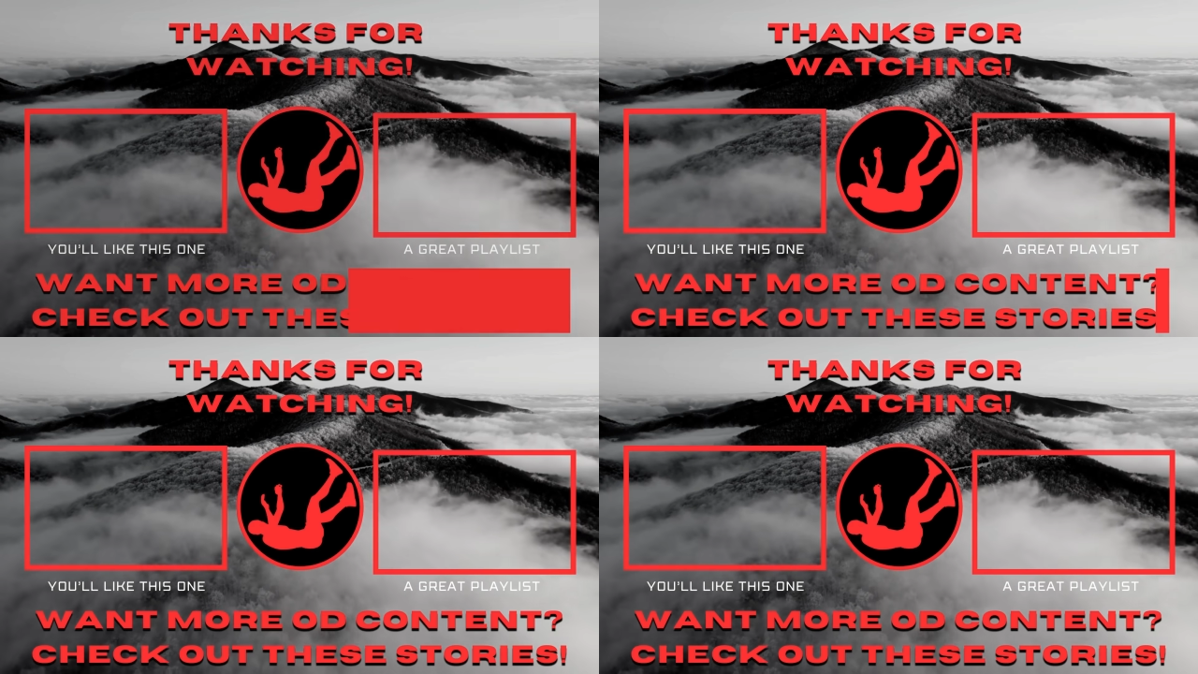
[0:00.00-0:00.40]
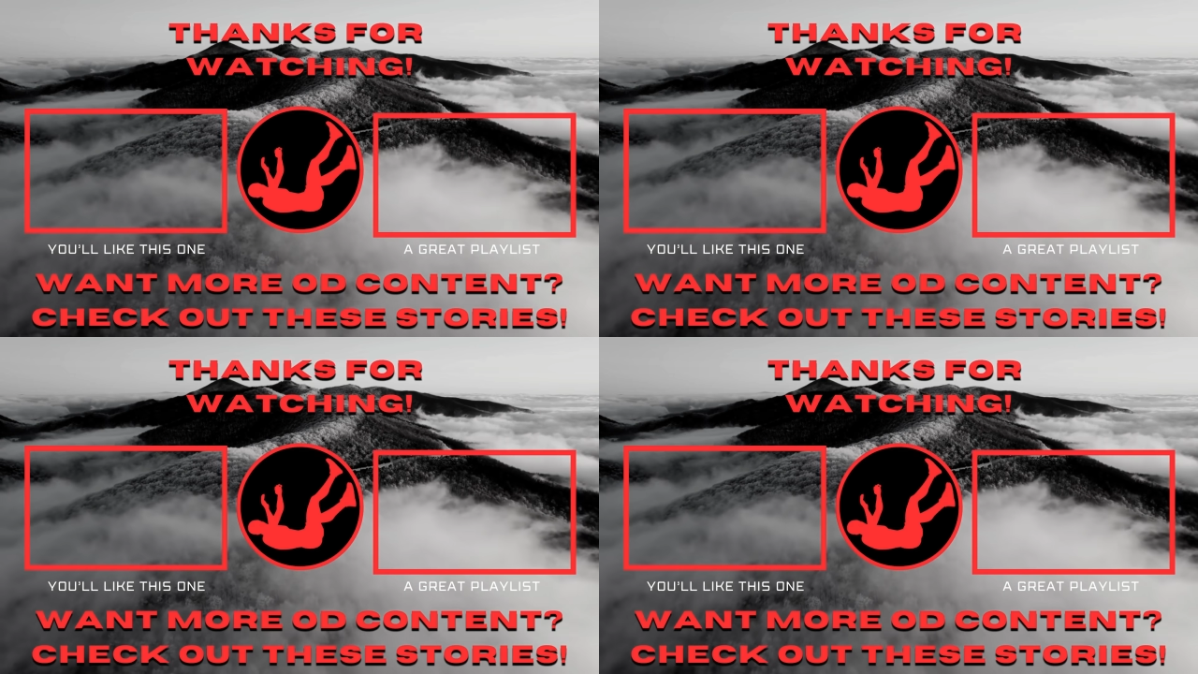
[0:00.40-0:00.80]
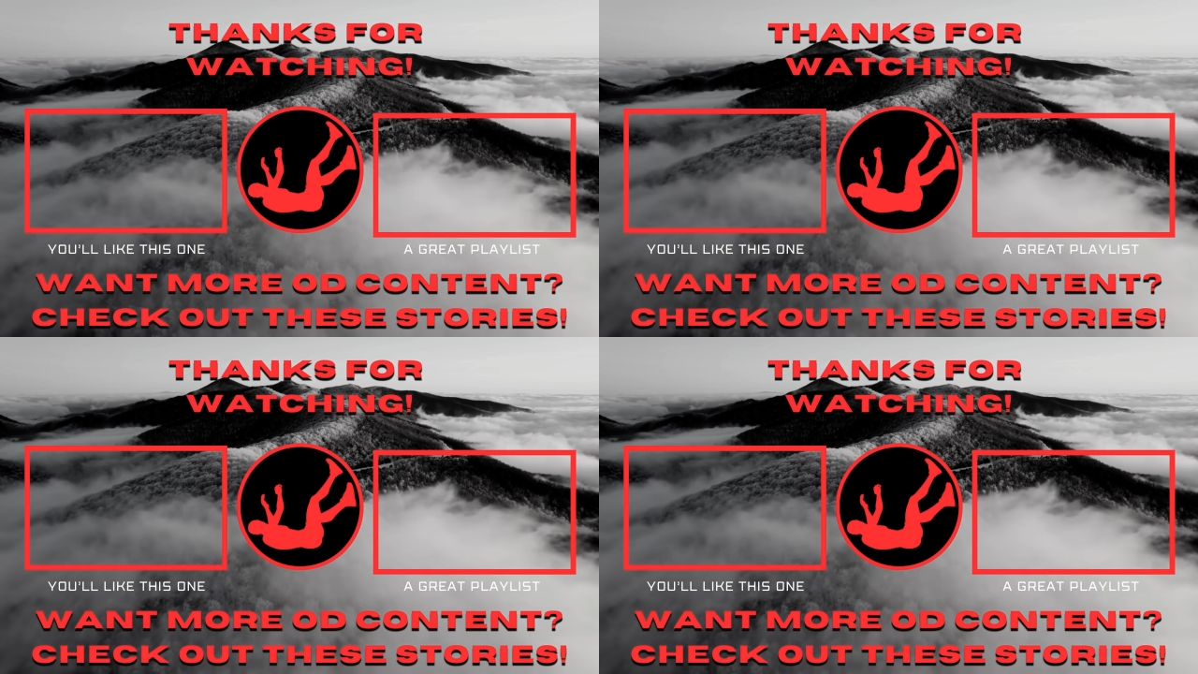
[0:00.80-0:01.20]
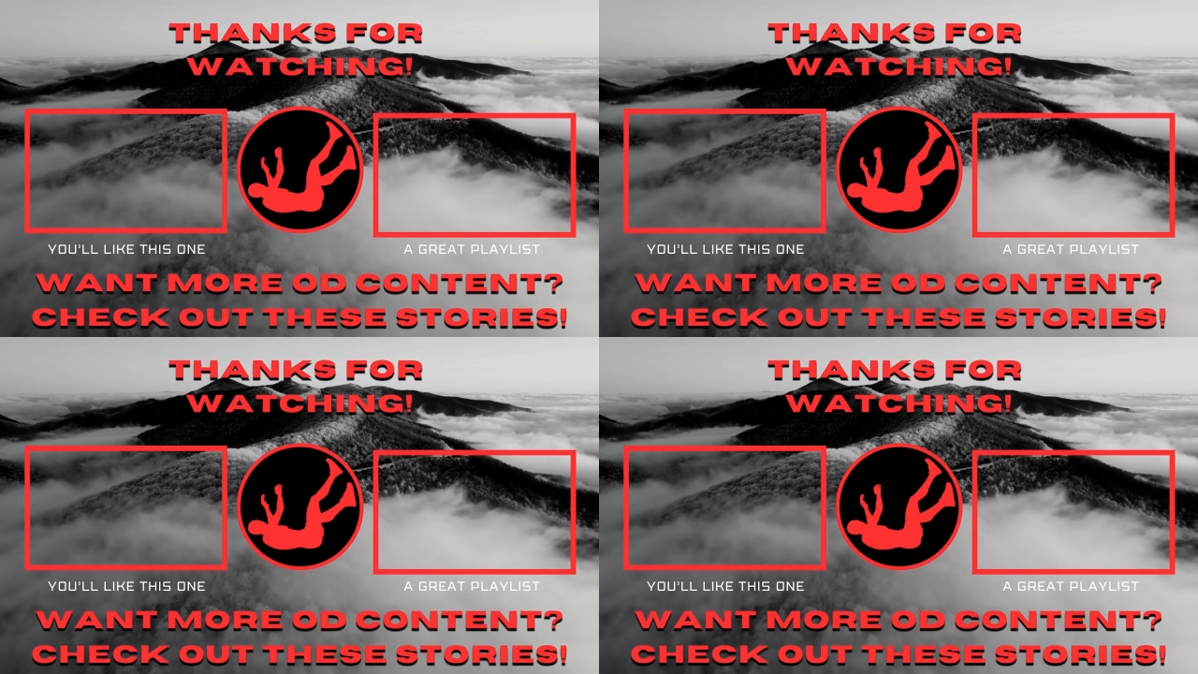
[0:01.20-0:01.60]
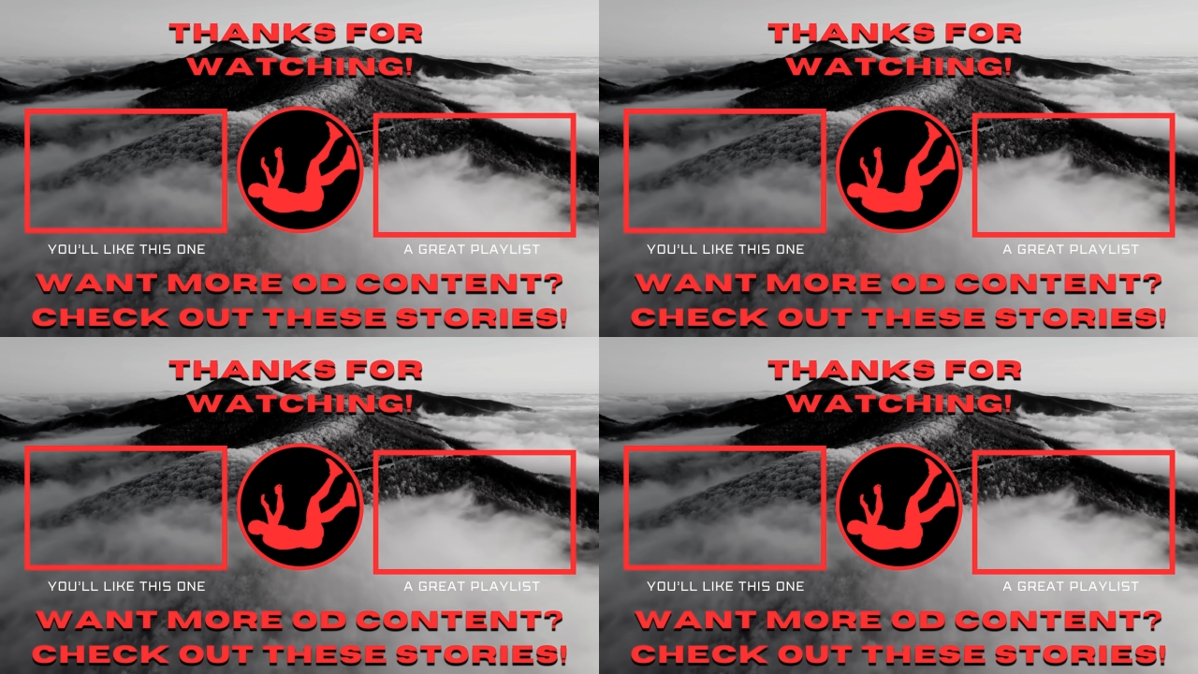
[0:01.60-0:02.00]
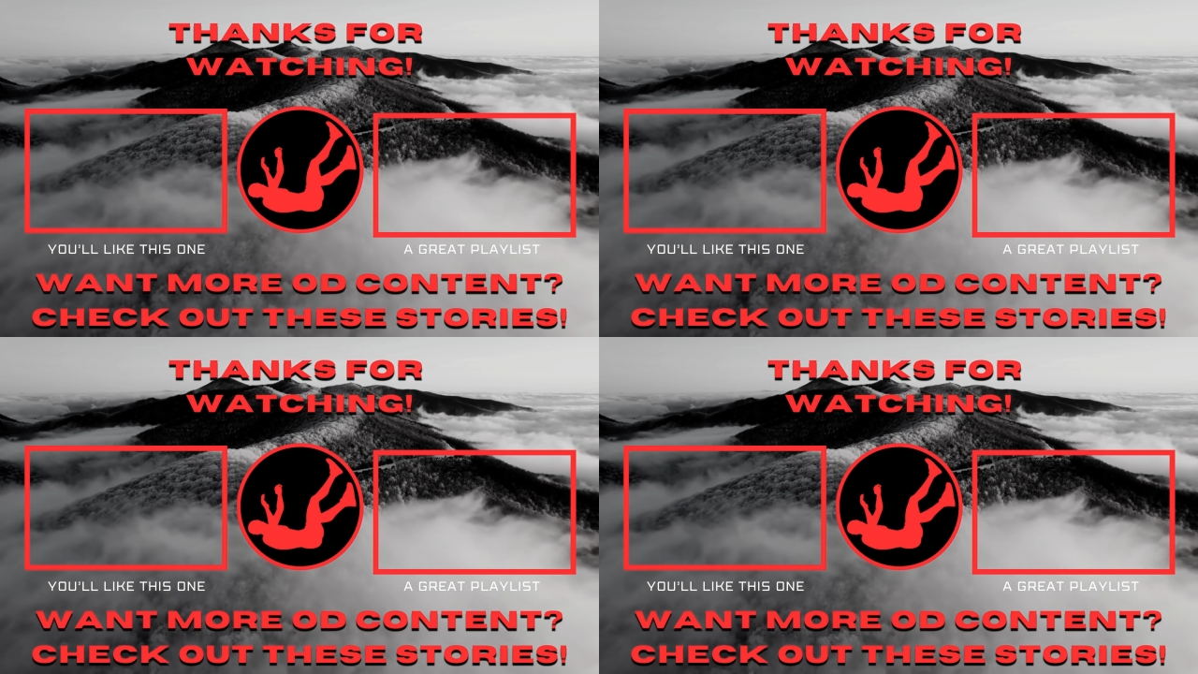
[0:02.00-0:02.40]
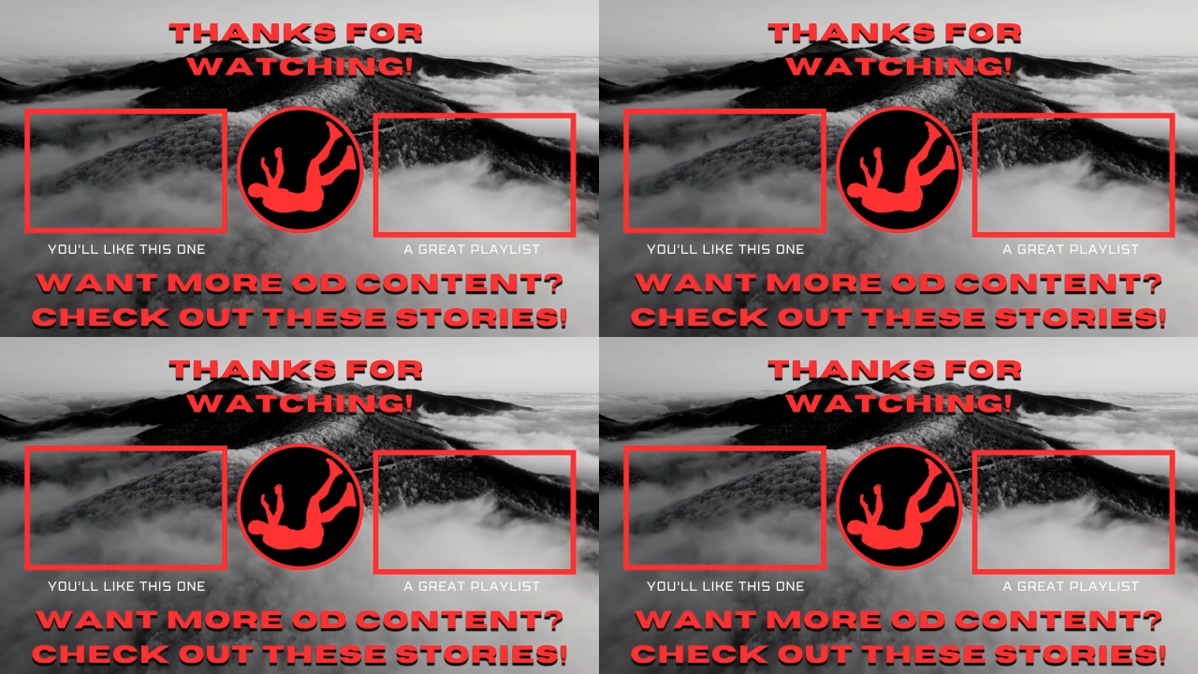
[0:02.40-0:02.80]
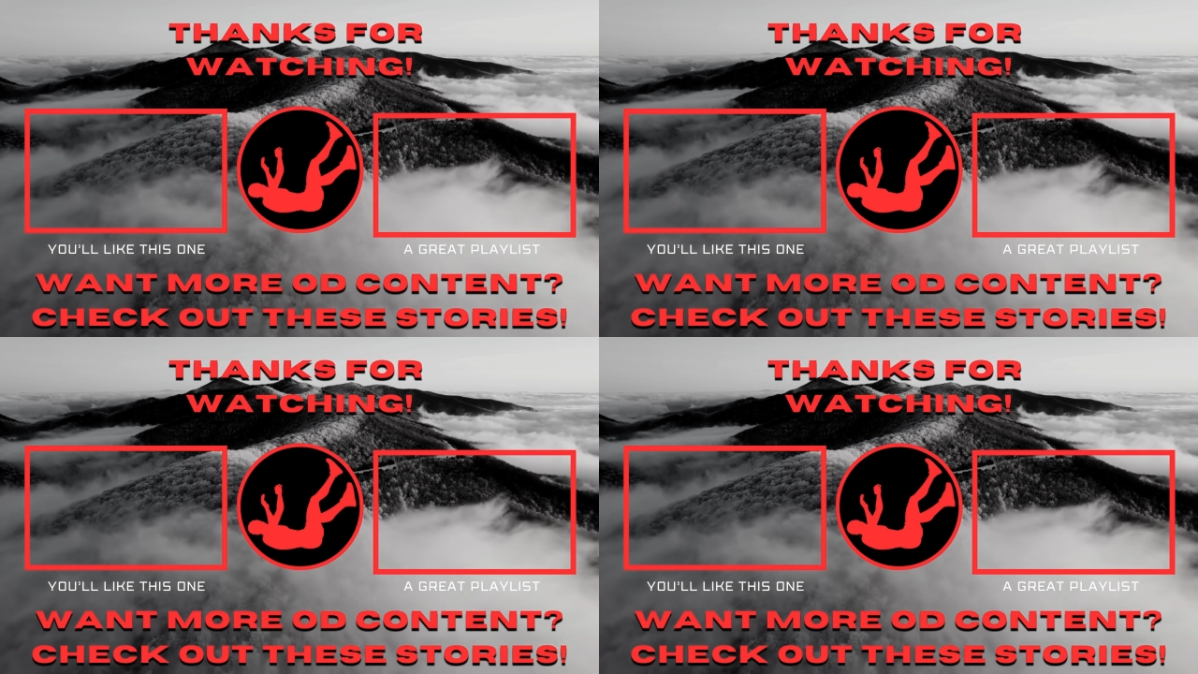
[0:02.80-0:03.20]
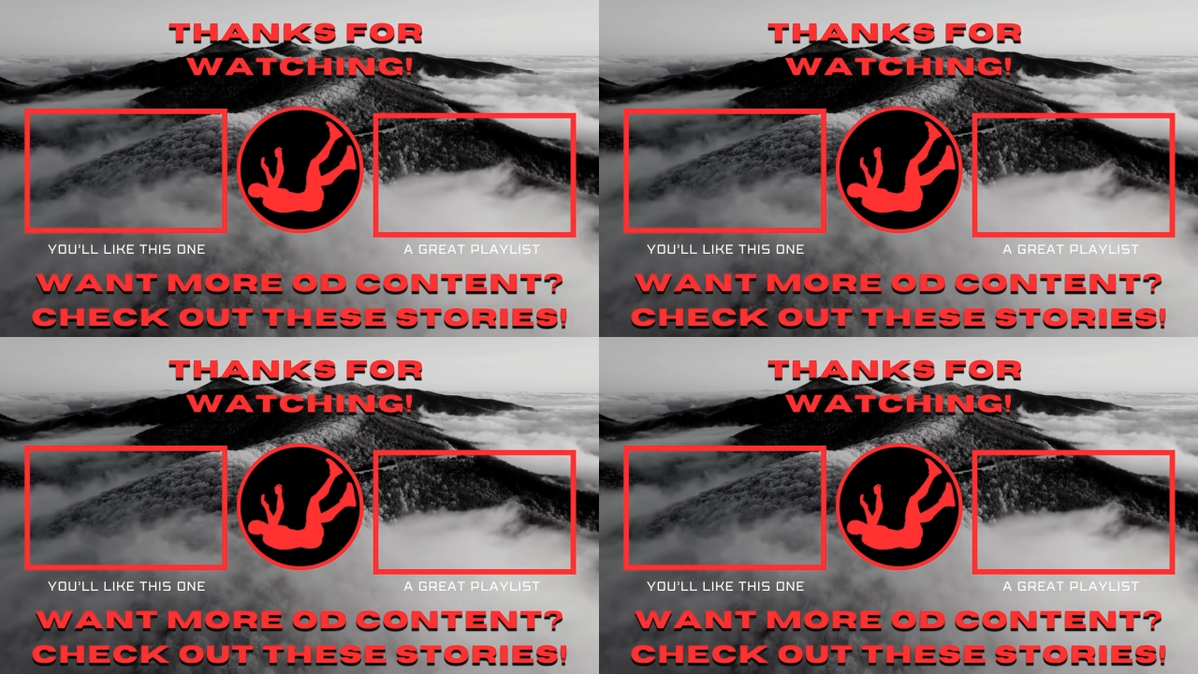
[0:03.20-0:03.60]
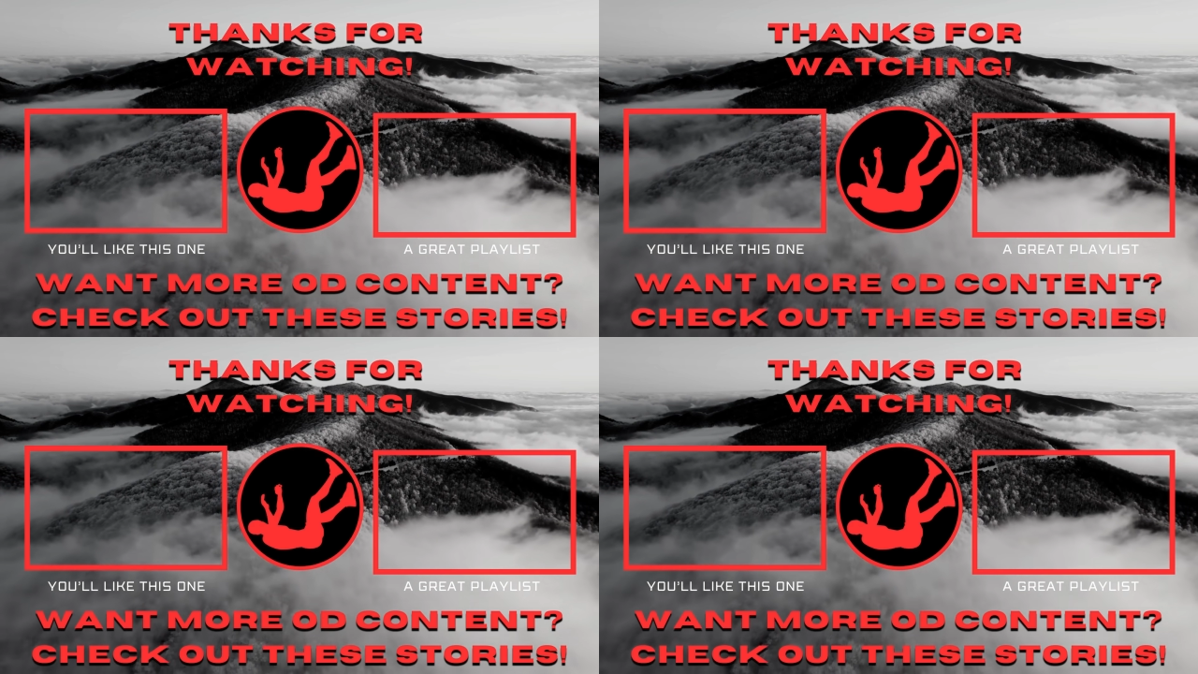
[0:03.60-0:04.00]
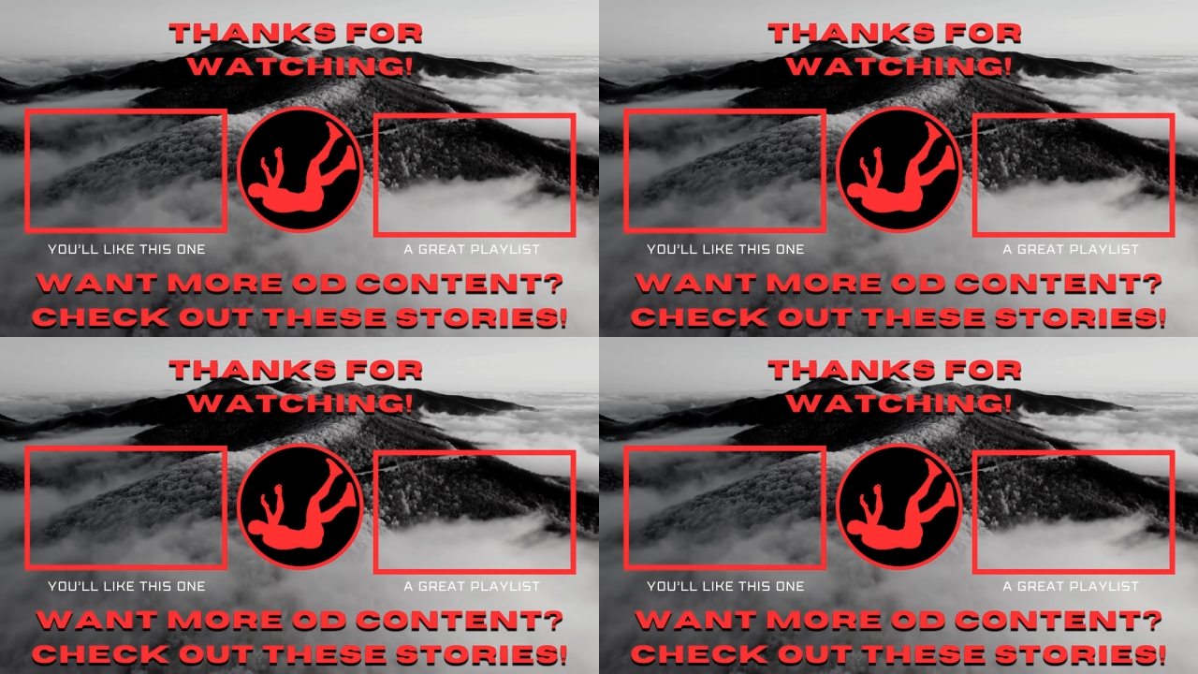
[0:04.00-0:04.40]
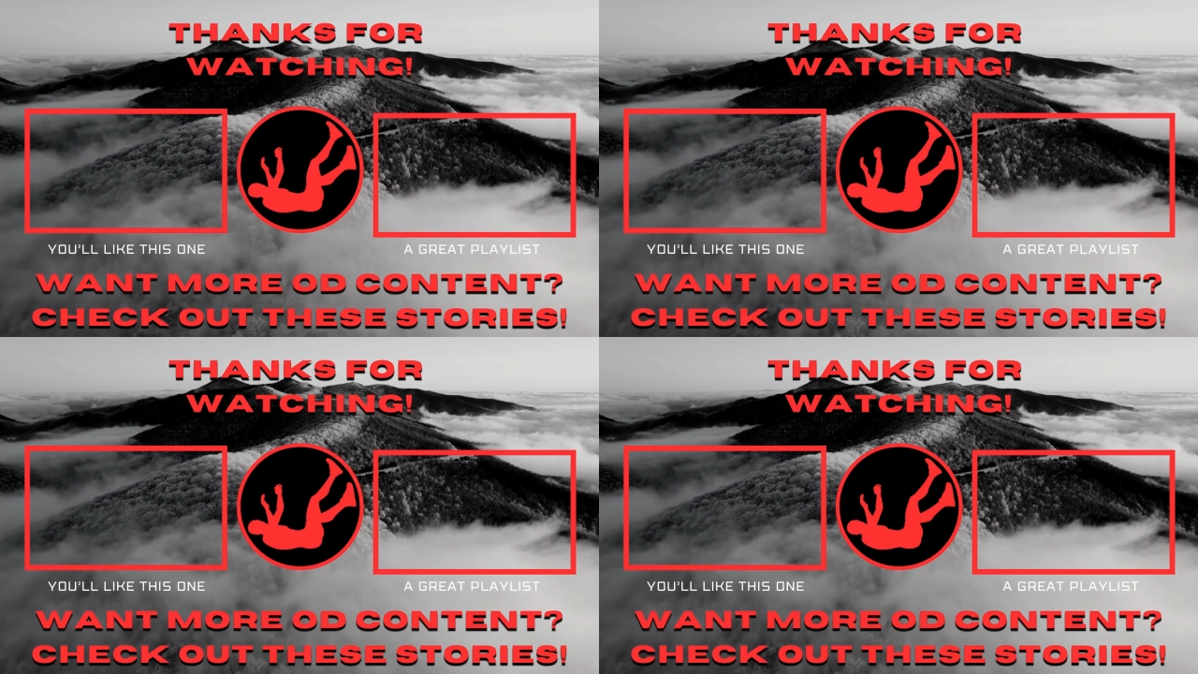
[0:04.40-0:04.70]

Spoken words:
No face is visible, so there are no lips to read.